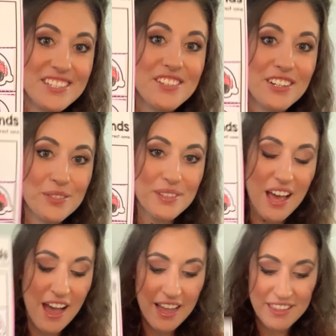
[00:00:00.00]
starts with
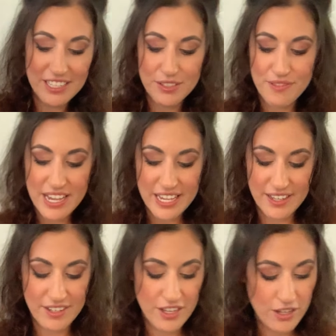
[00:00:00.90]
I, that's right.
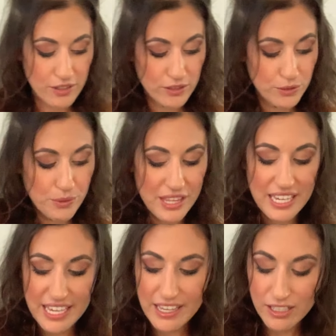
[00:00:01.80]
Glue
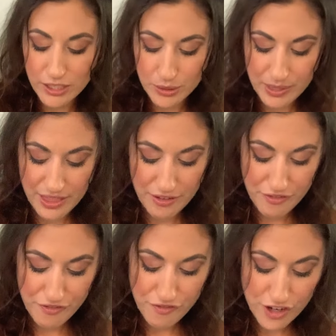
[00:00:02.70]
the igloo in the
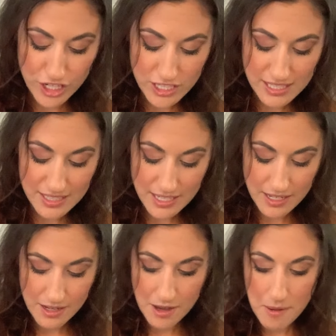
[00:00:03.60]
first
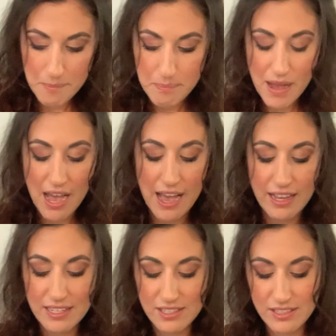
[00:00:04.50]

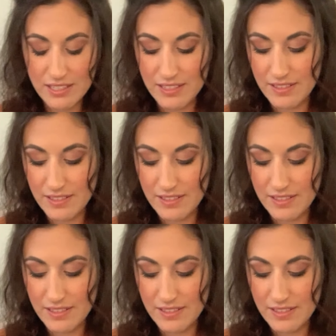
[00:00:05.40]
box